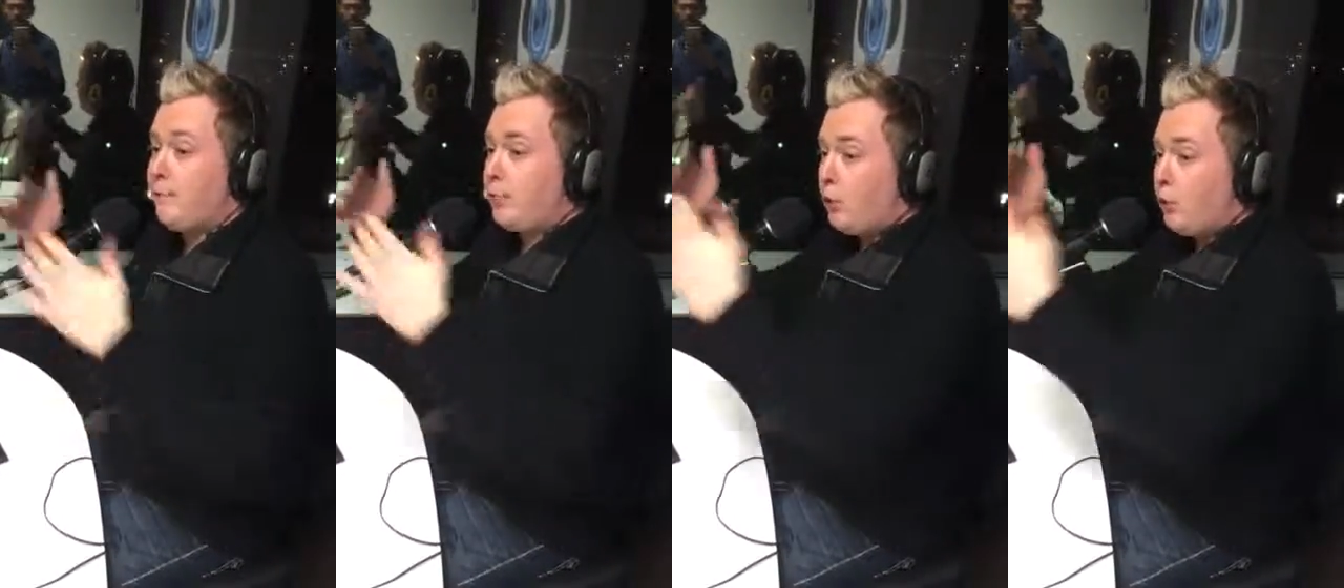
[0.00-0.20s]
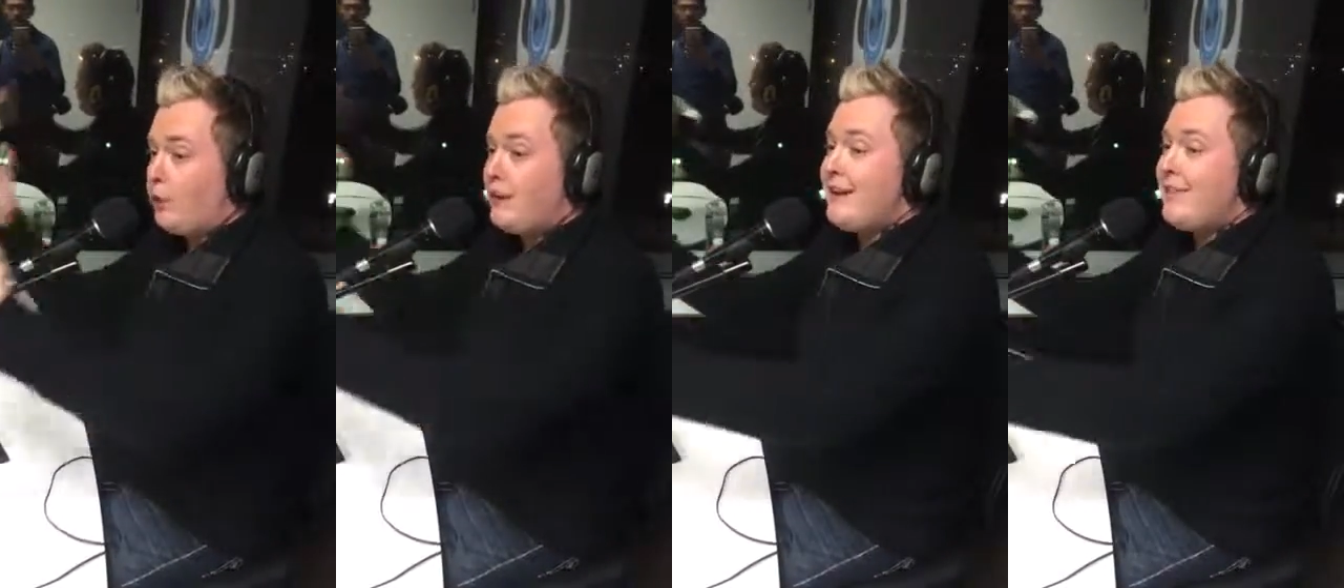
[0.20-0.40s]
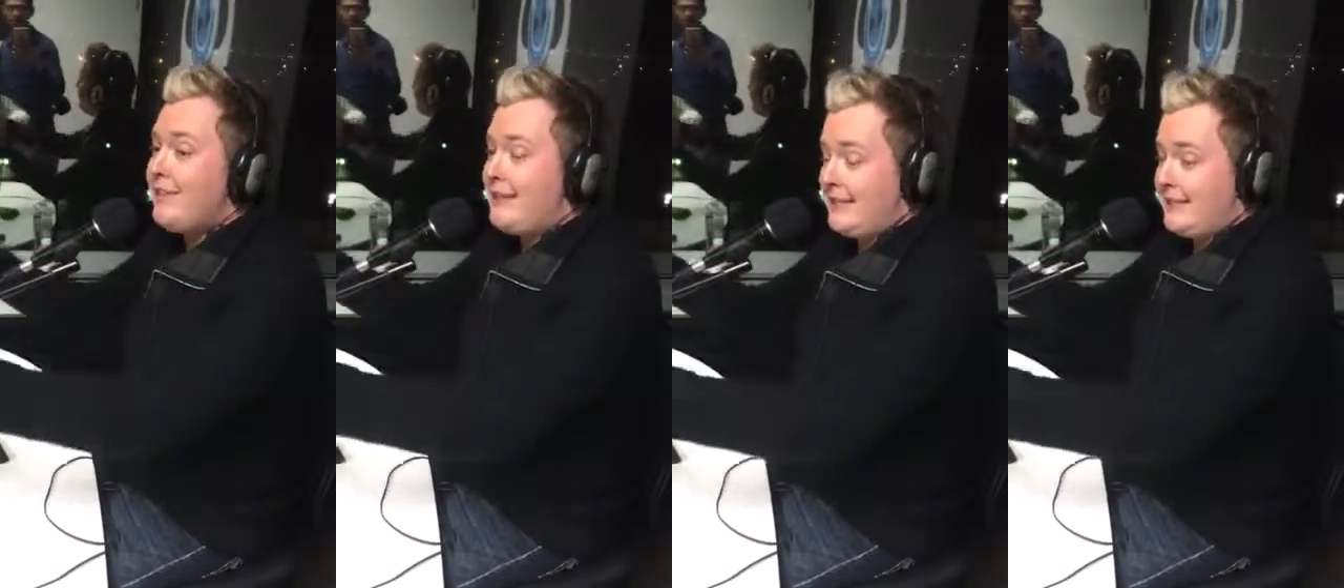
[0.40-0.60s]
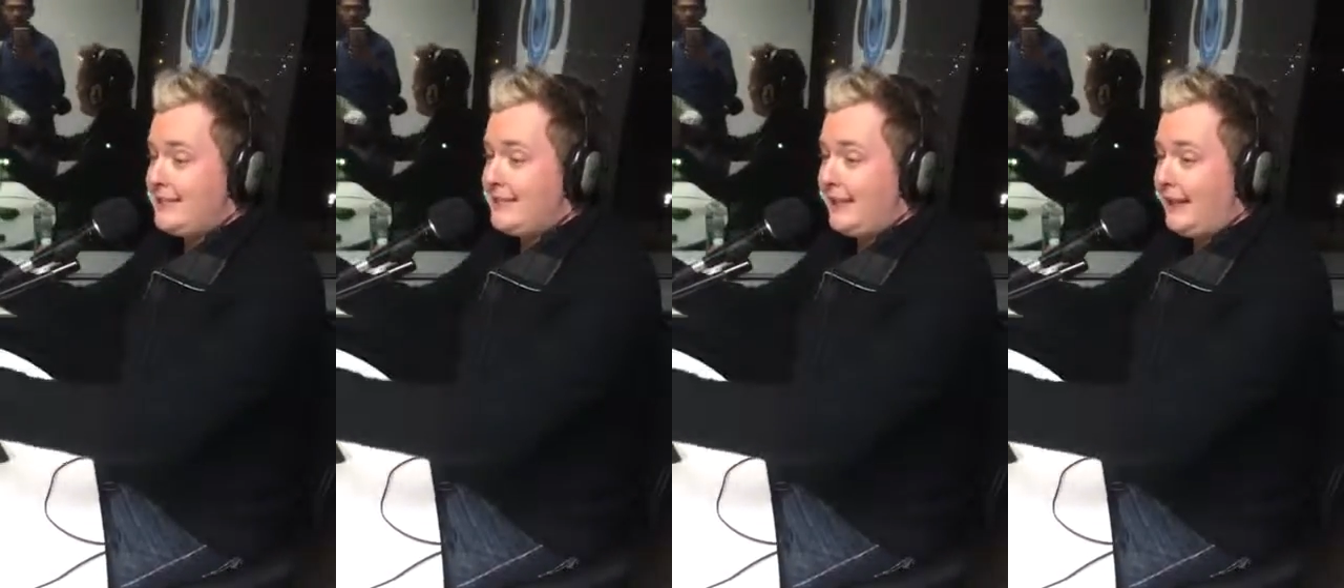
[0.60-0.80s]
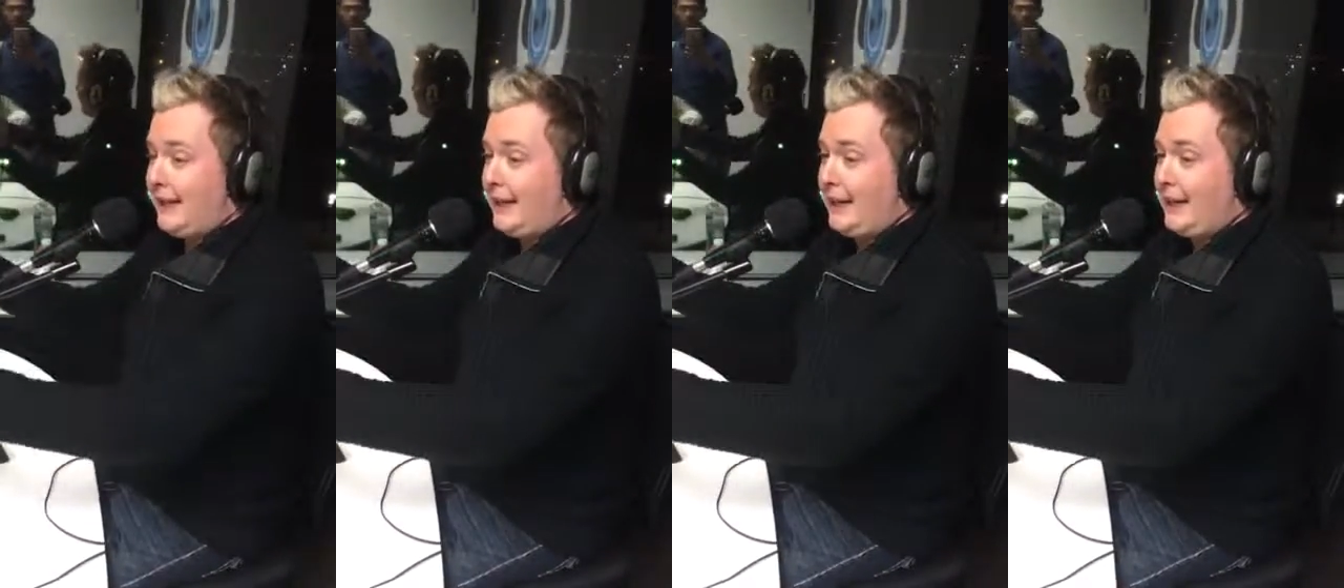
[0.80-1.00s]

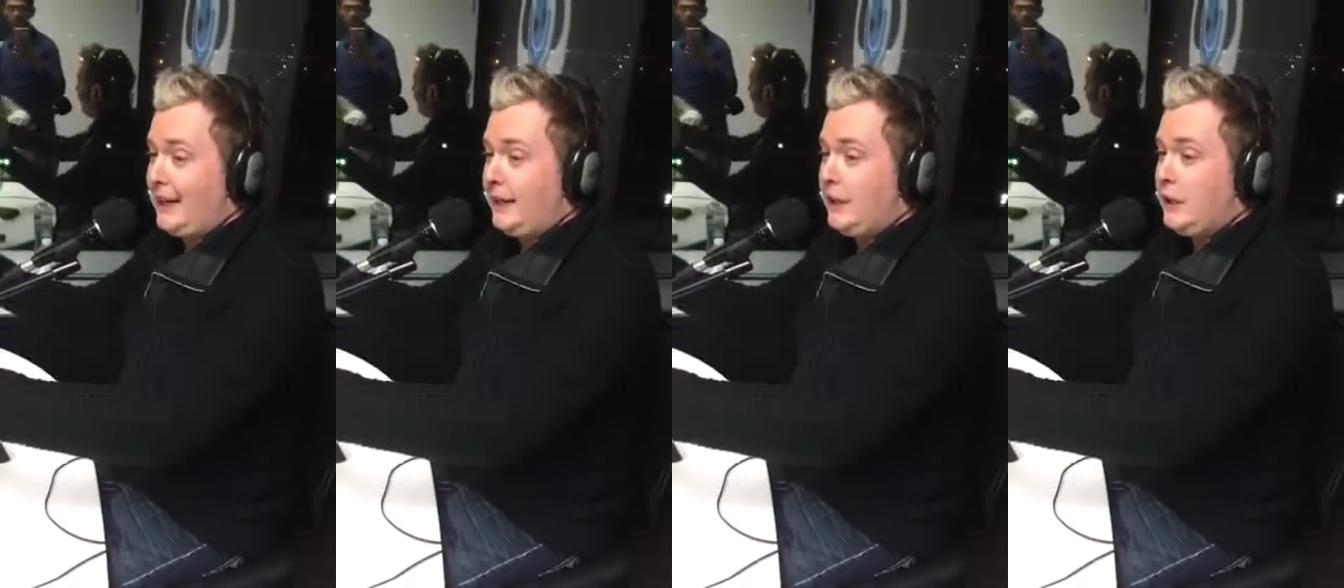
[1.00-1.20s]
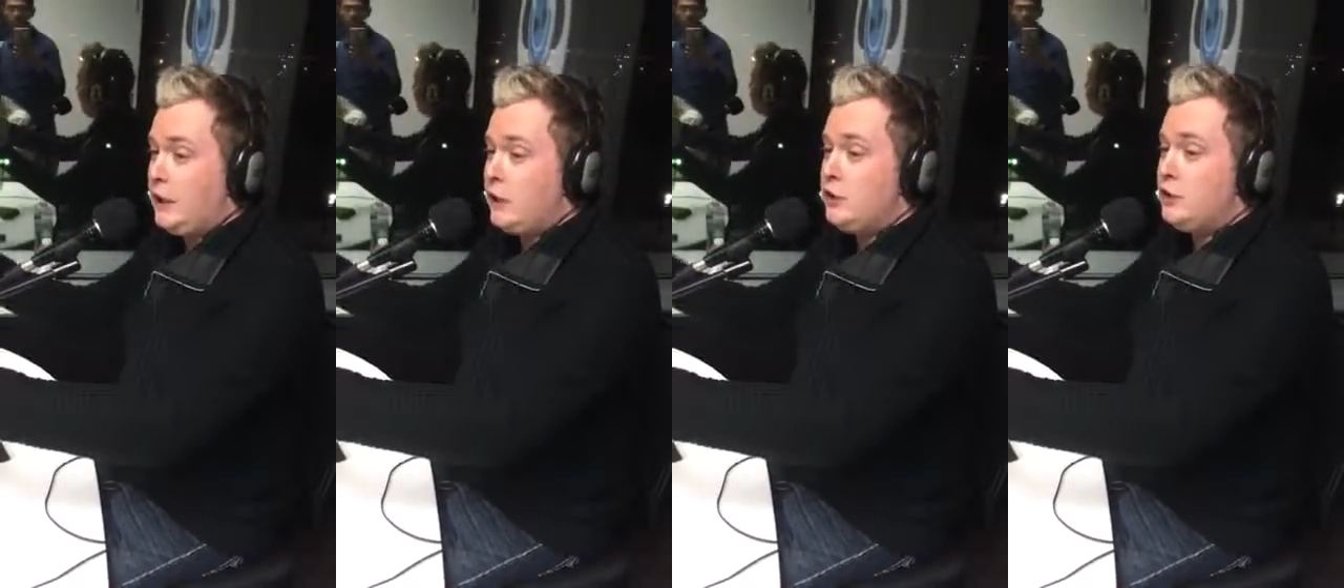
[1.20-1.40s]
previously